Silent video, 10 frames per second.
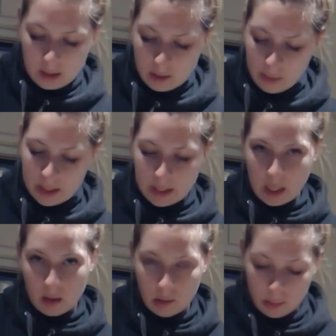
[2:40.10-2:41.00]
it might
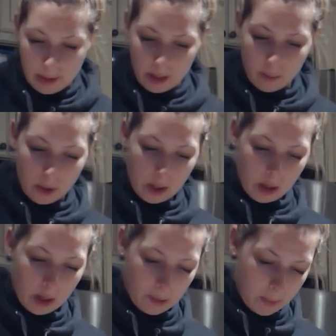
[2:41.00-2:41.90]
take a little bit, but
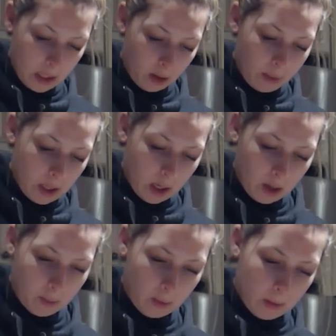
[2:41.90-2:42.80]
it'll
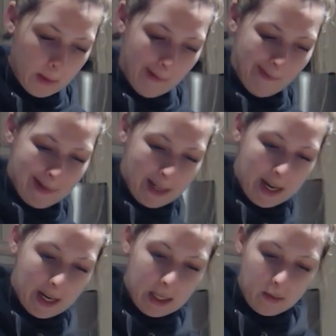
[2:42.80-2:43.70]
become
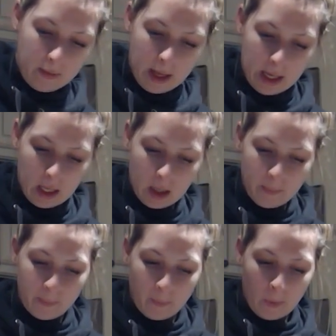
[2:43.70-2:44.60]
kind of like
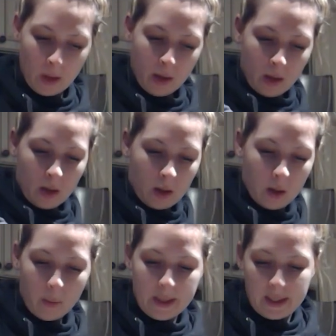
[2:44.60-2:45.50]
a
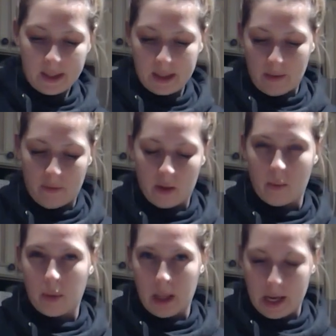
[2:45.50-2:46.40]
little bit stiffer
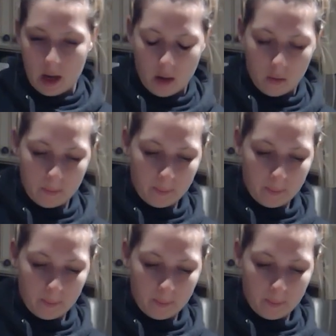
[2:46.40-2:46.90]
than Play-Doh.